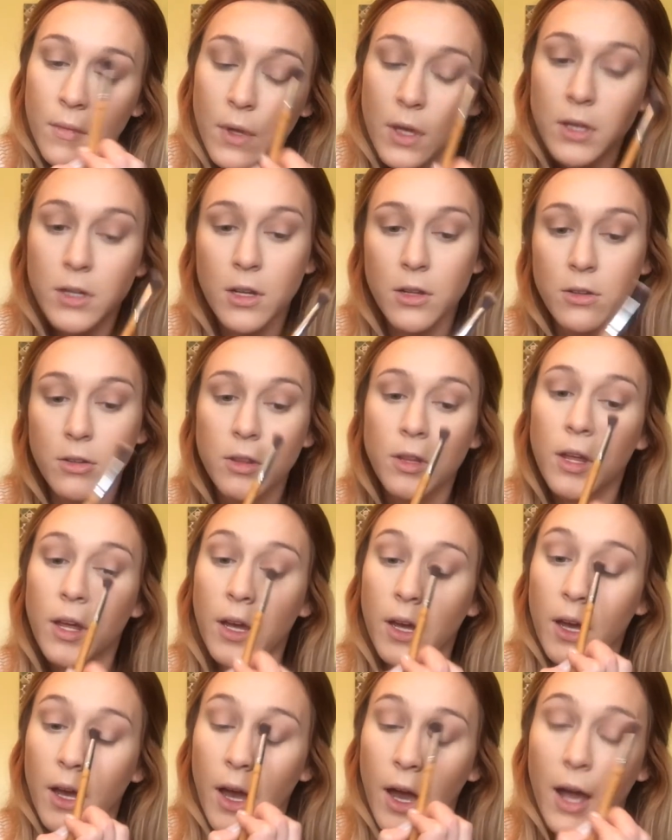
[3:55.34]
Another
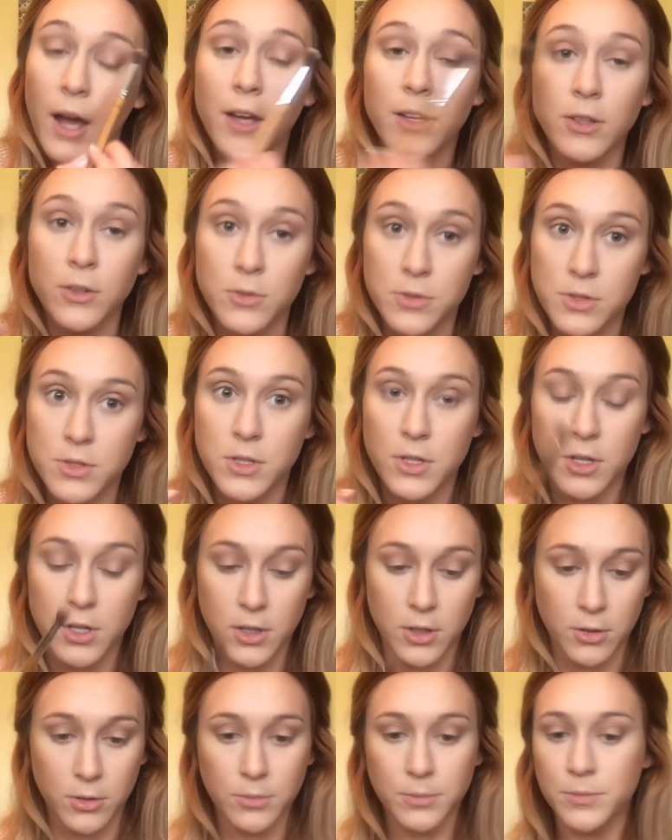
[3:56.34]
thing I used to
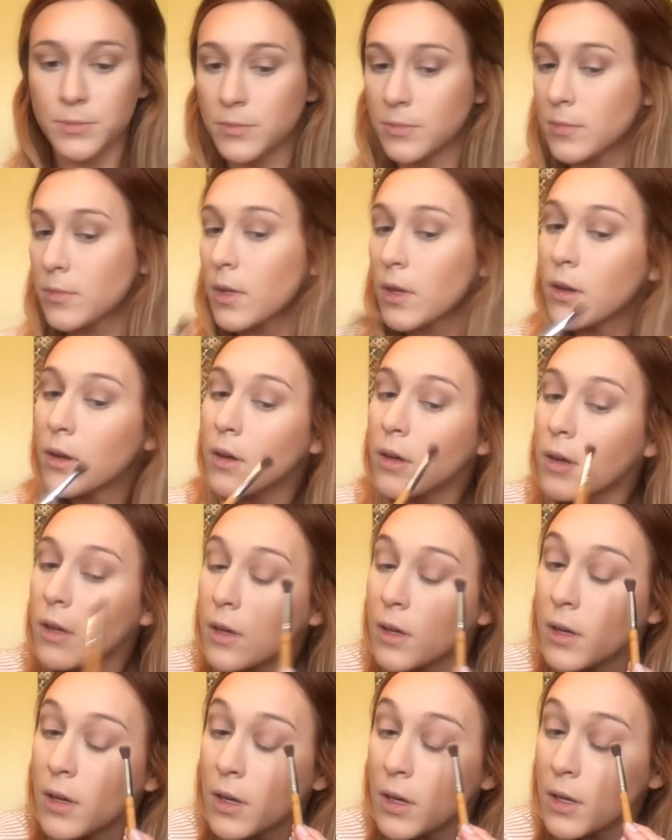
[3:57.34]
do,
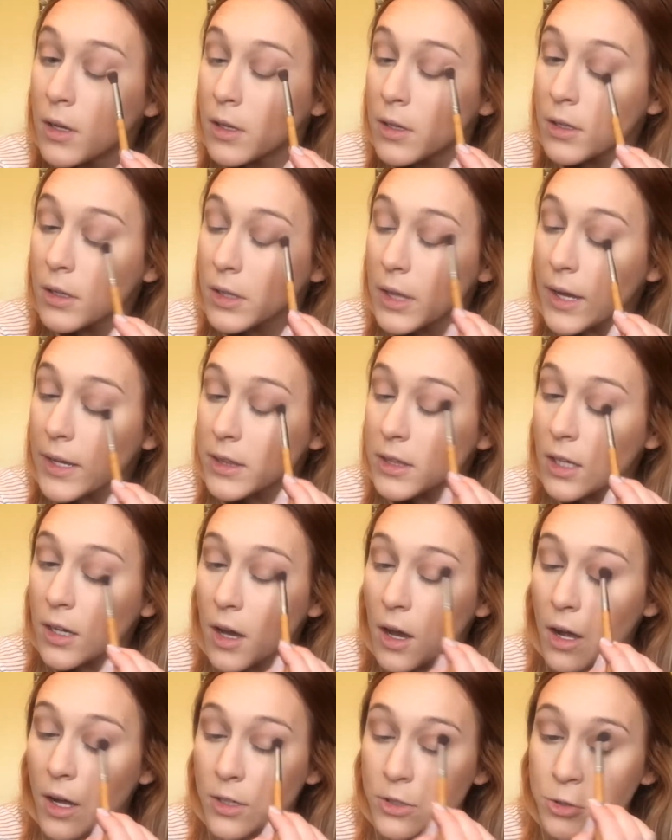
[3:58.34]
like the
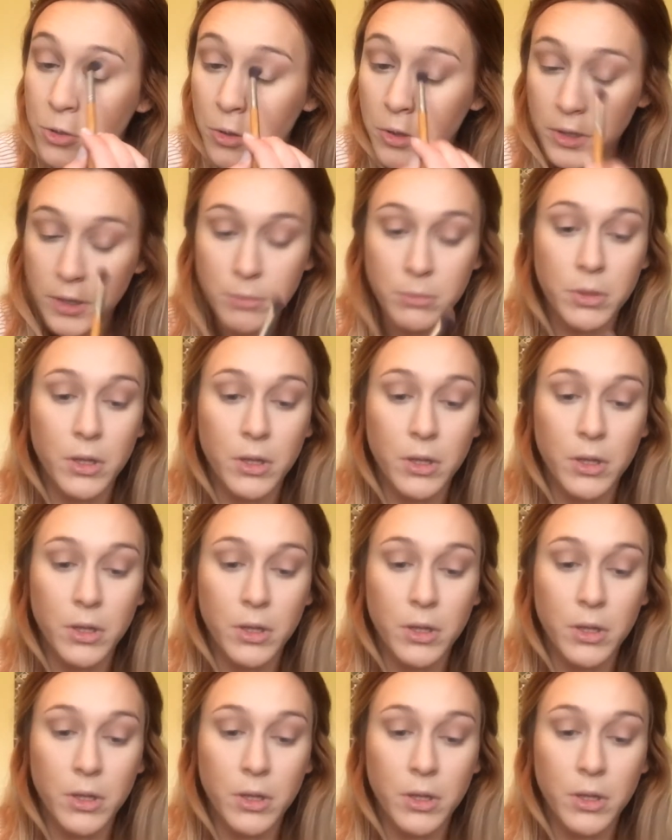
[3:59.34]
contour in